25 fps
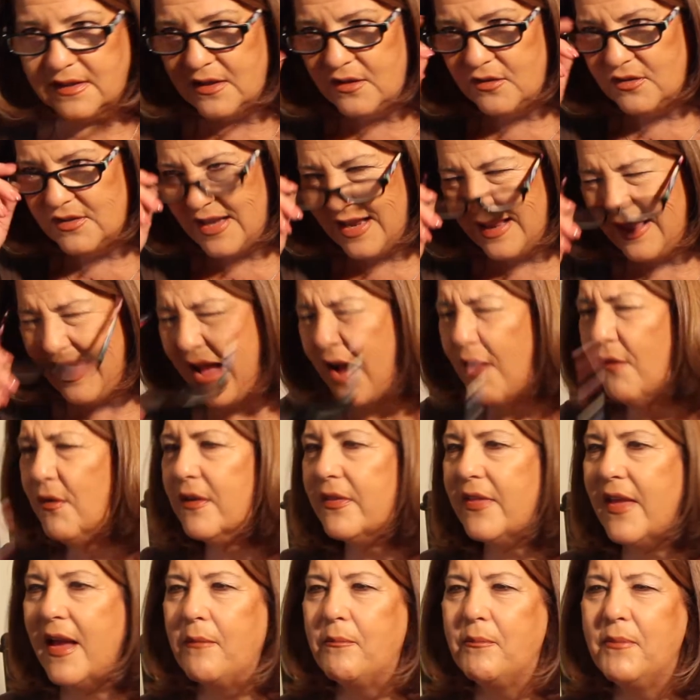And you think, how
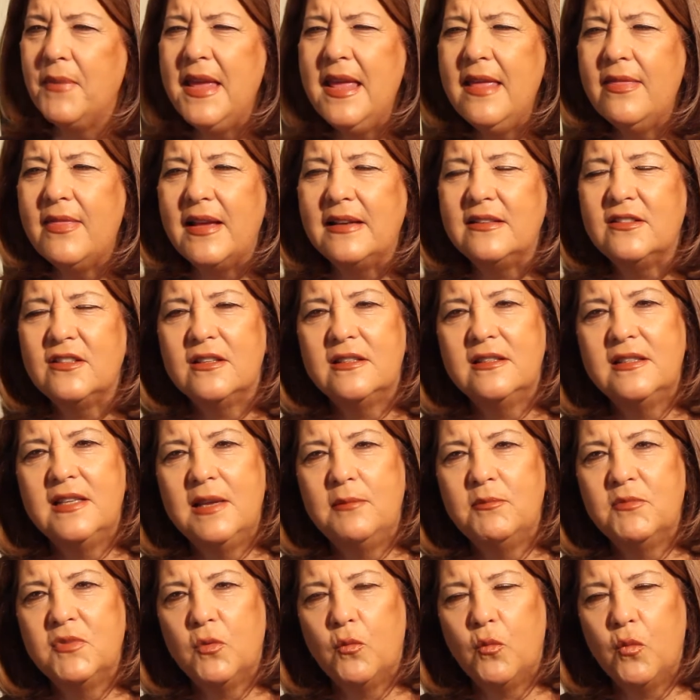could that be? That just
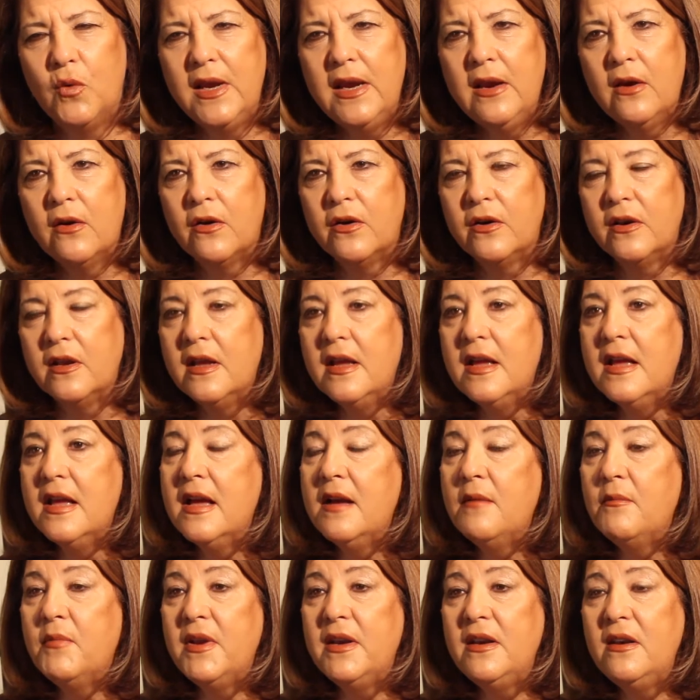seems weird.
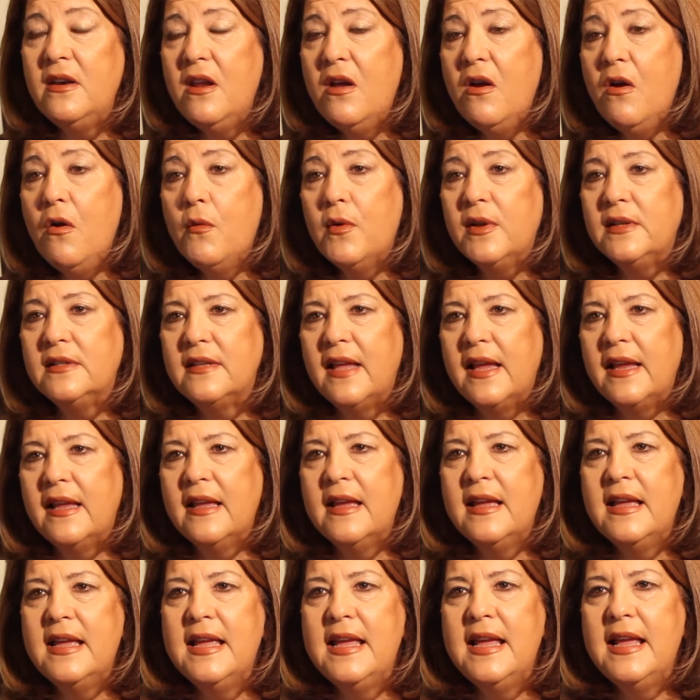But no, it's
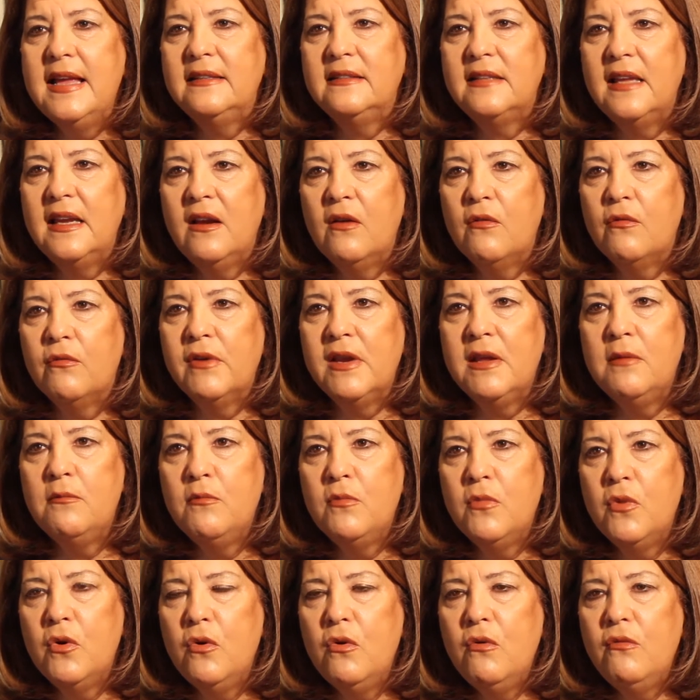like, it's like a
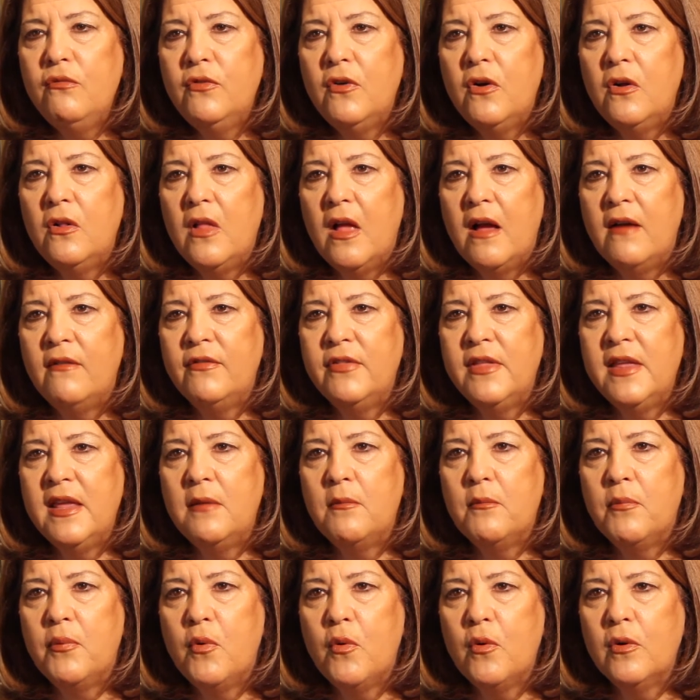removal of the
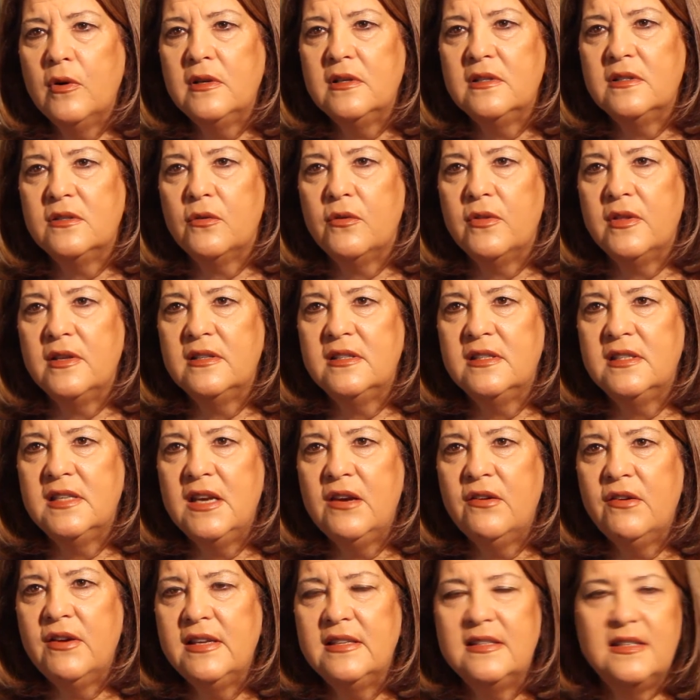importance or the
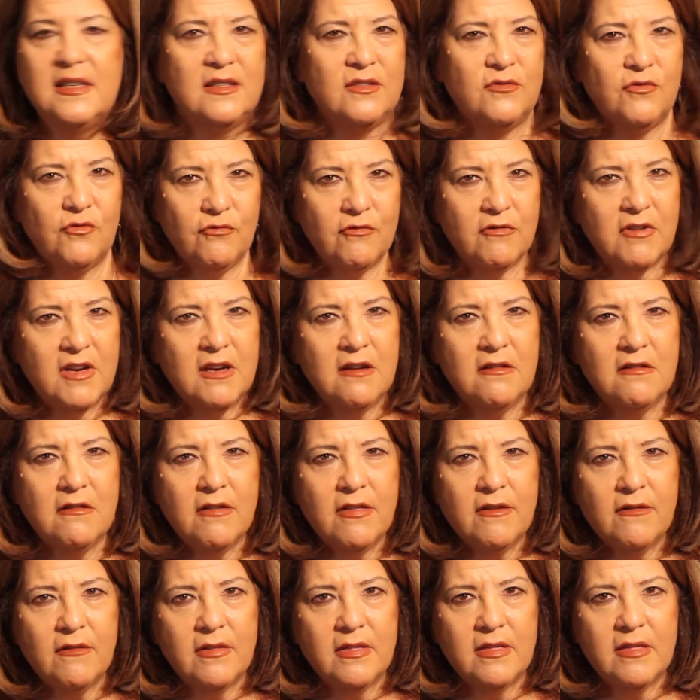seriousness. You
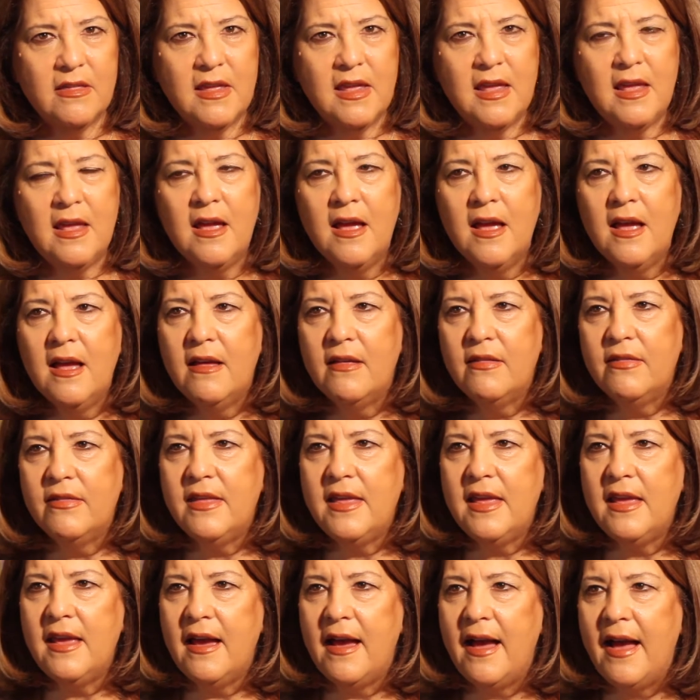know, the the,
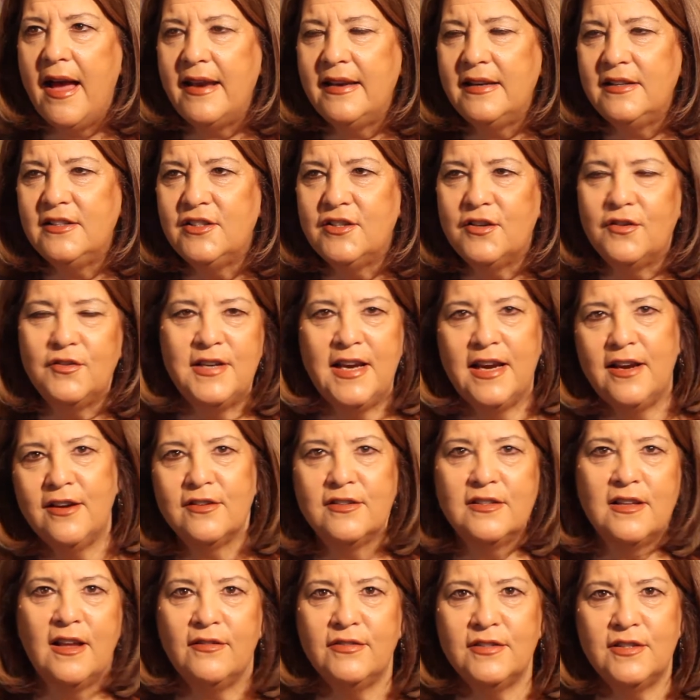the adage, don't take
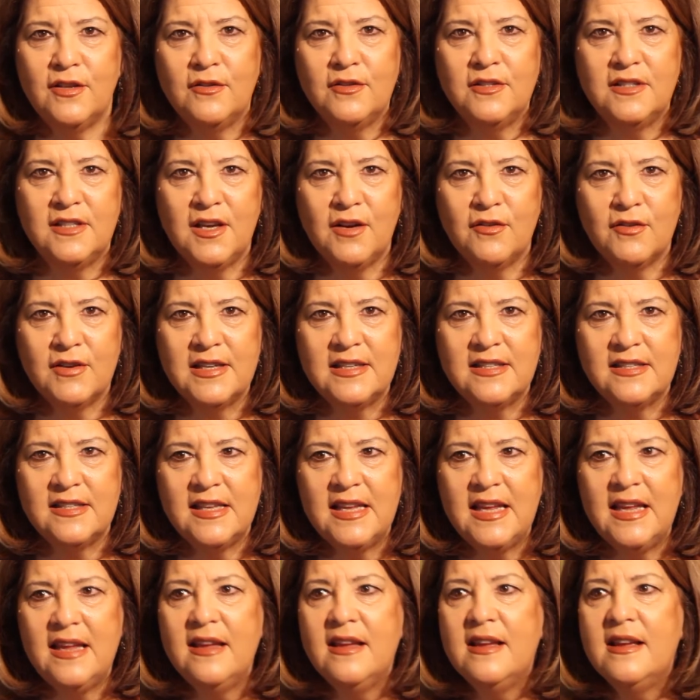yourself so
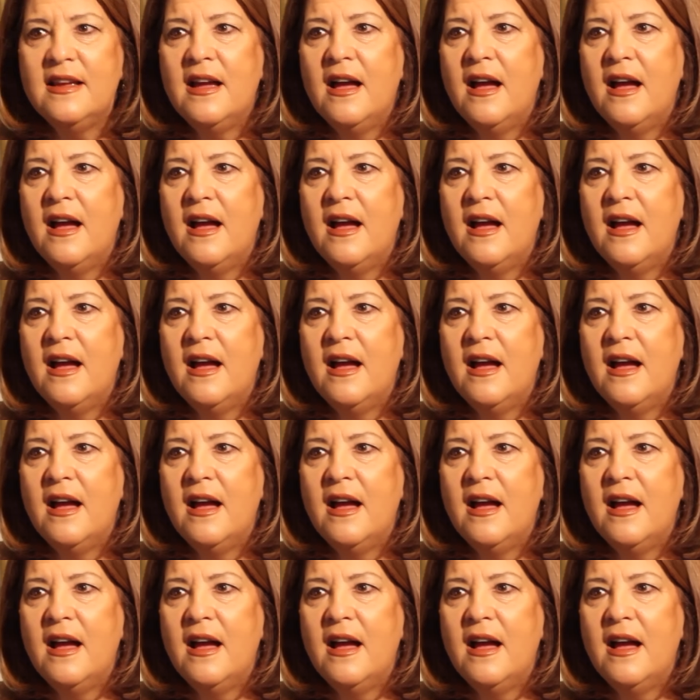seriously.